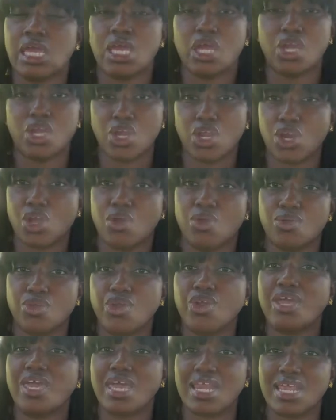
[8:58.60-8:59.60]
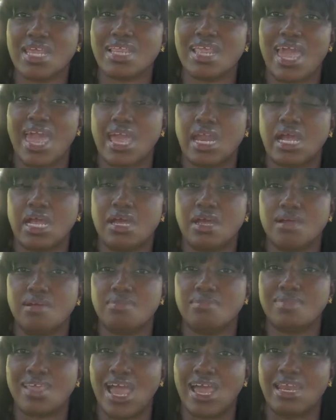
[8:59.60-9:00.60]
you're getting
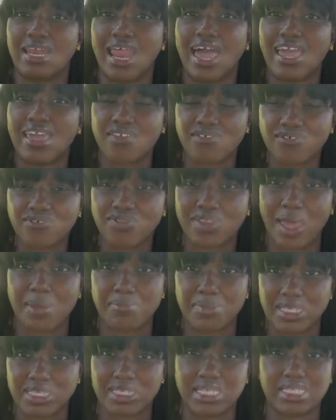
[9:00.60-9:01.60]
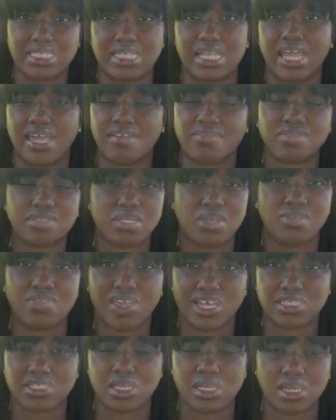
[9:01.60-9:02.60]
that life, that business life. So
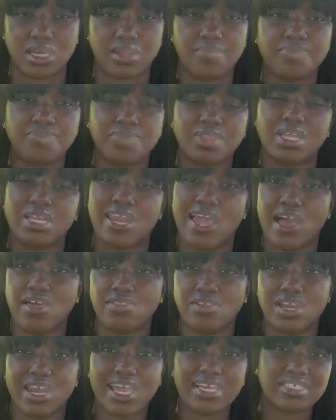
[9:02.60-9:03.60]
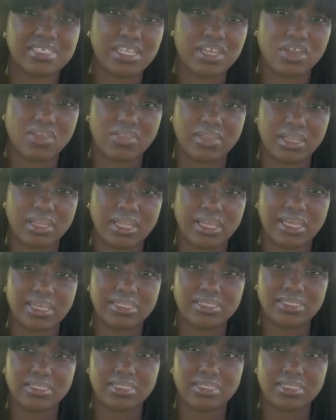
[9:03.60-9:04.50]
that's good. Now the next thing on the list,